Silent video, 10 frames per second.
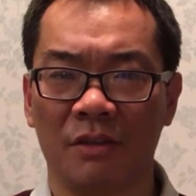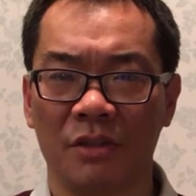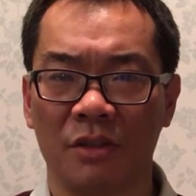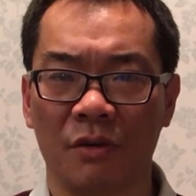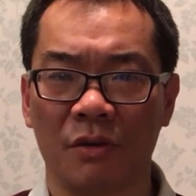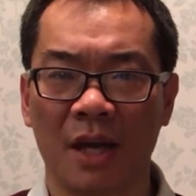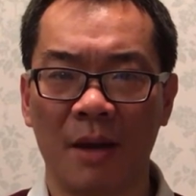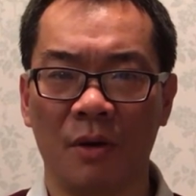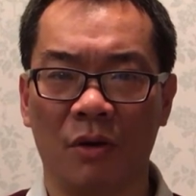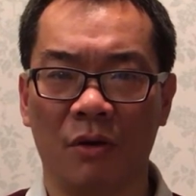is no
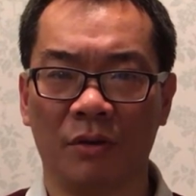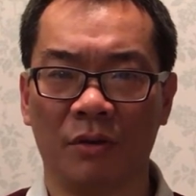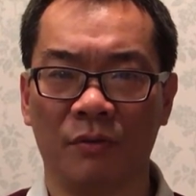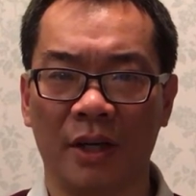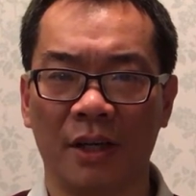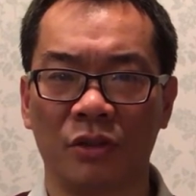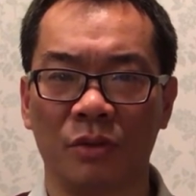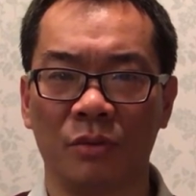cap on the financial